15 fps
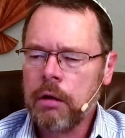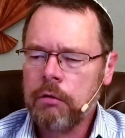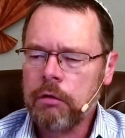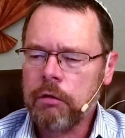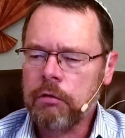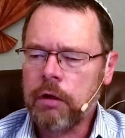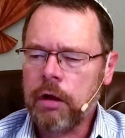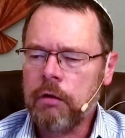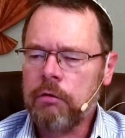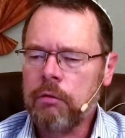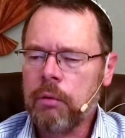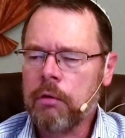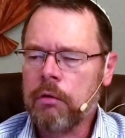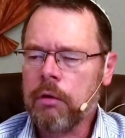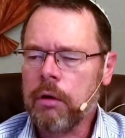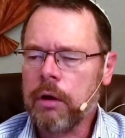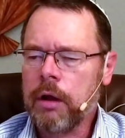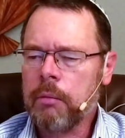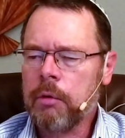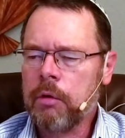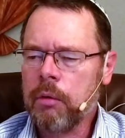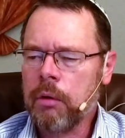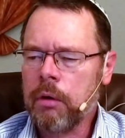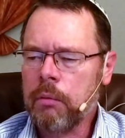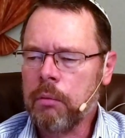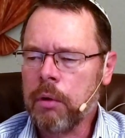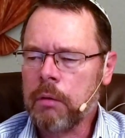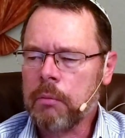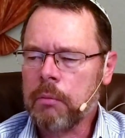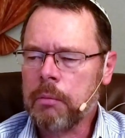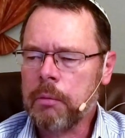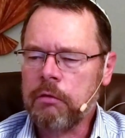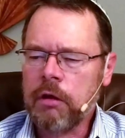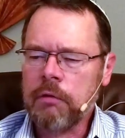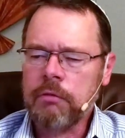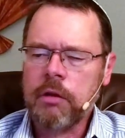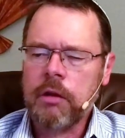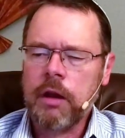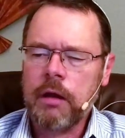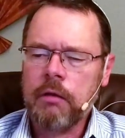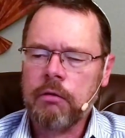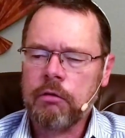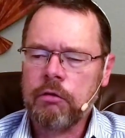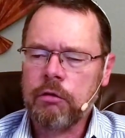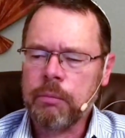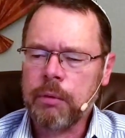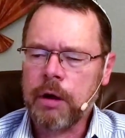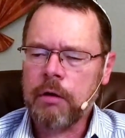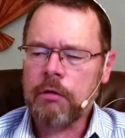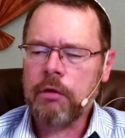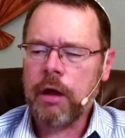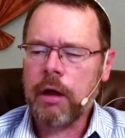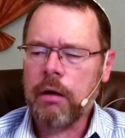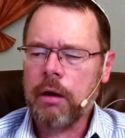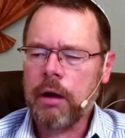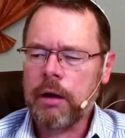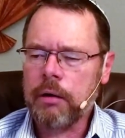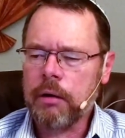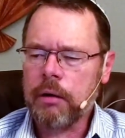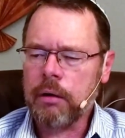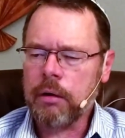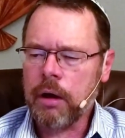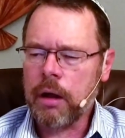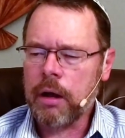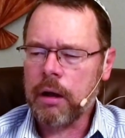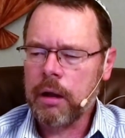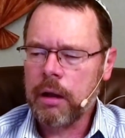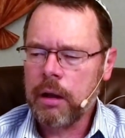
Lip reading: 6 days you are to labor and do all your work, but the seventh day is a Shabbat to Adonai your God.